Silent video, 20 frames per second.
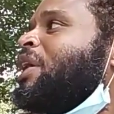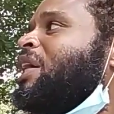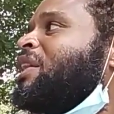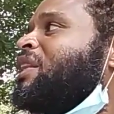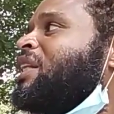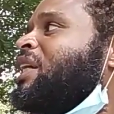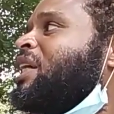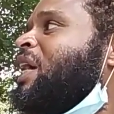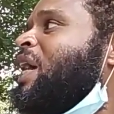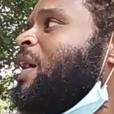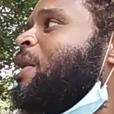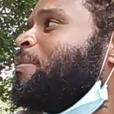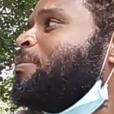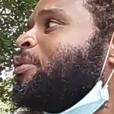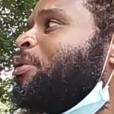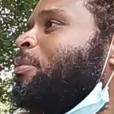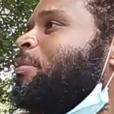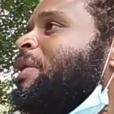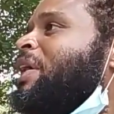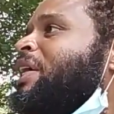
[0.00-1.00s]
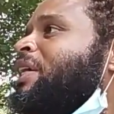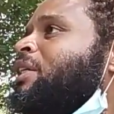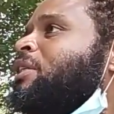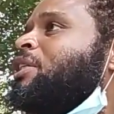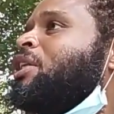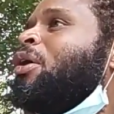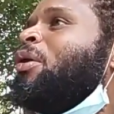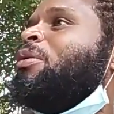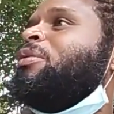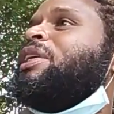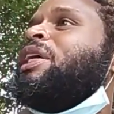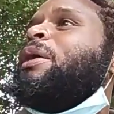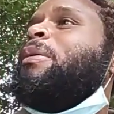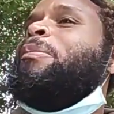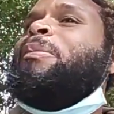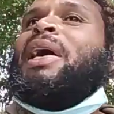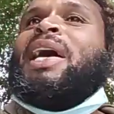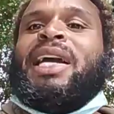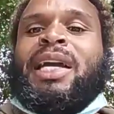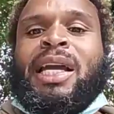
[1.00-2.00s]
I think April, May. No, yeah,
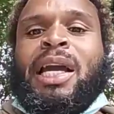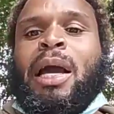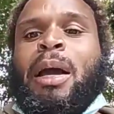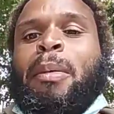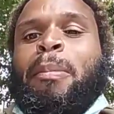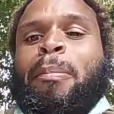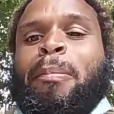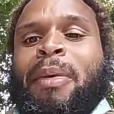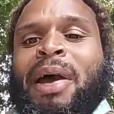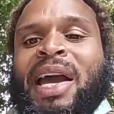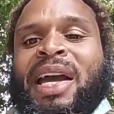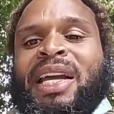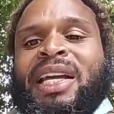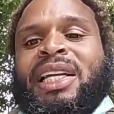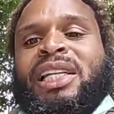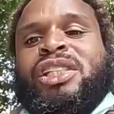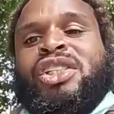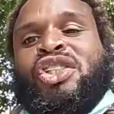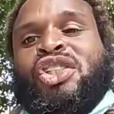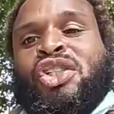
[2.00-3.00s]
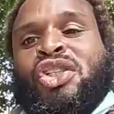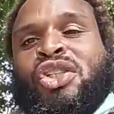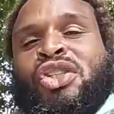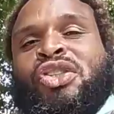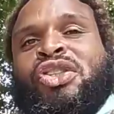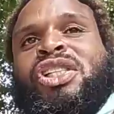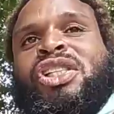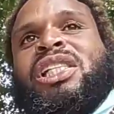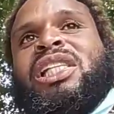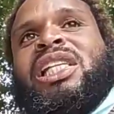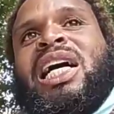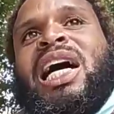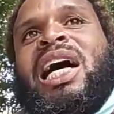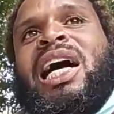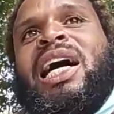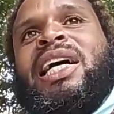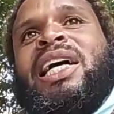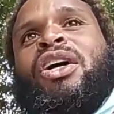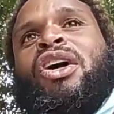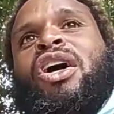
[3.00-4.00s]
May. May, June,
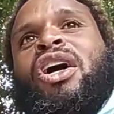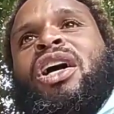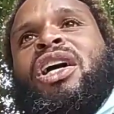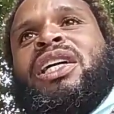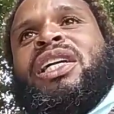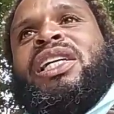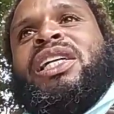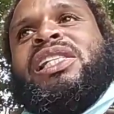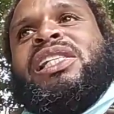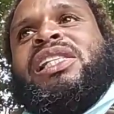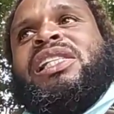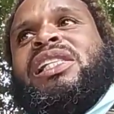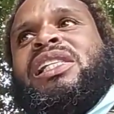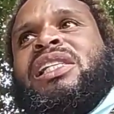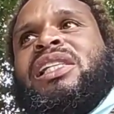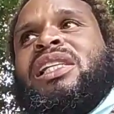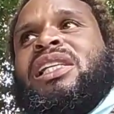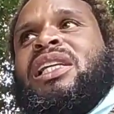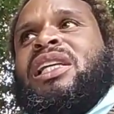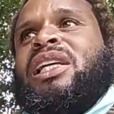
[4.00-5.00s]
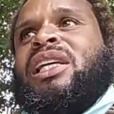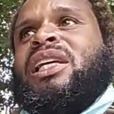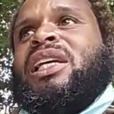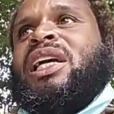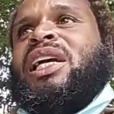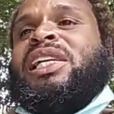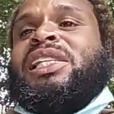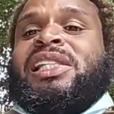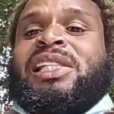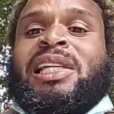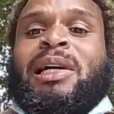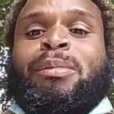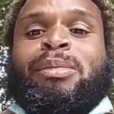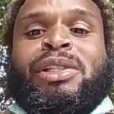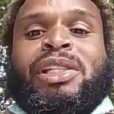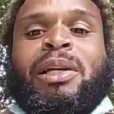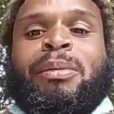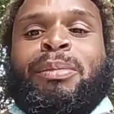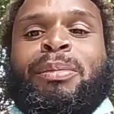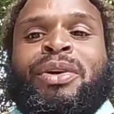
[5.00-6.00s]
July, August, and
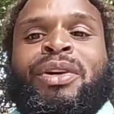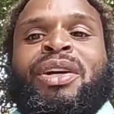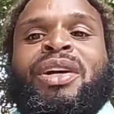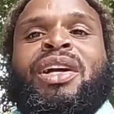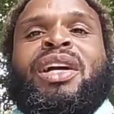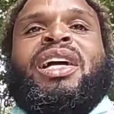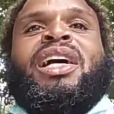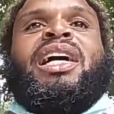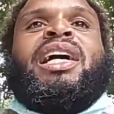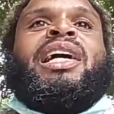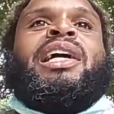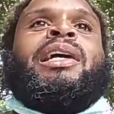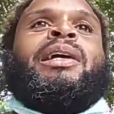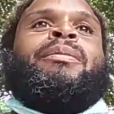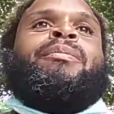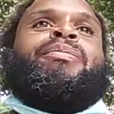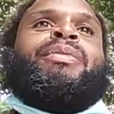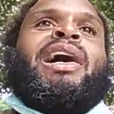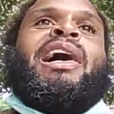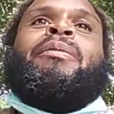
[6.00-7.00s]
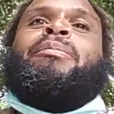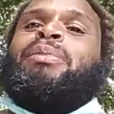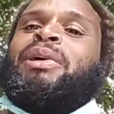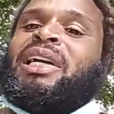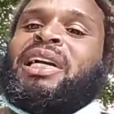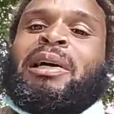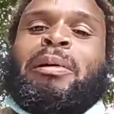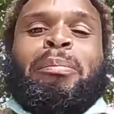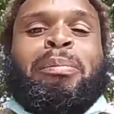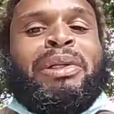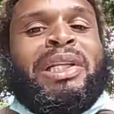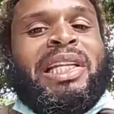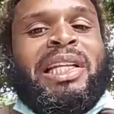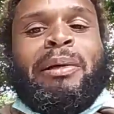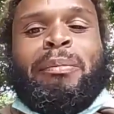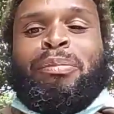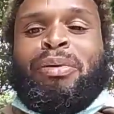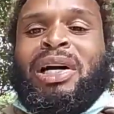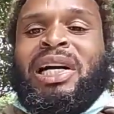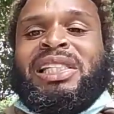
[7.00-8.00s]
September. Um, I've been
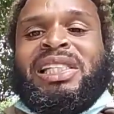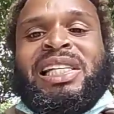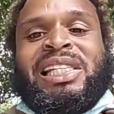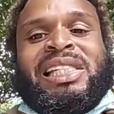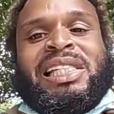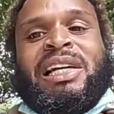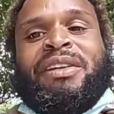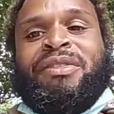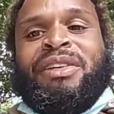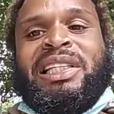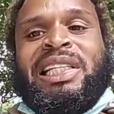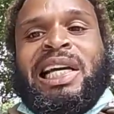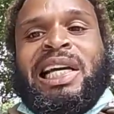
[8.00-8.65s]
completing projects every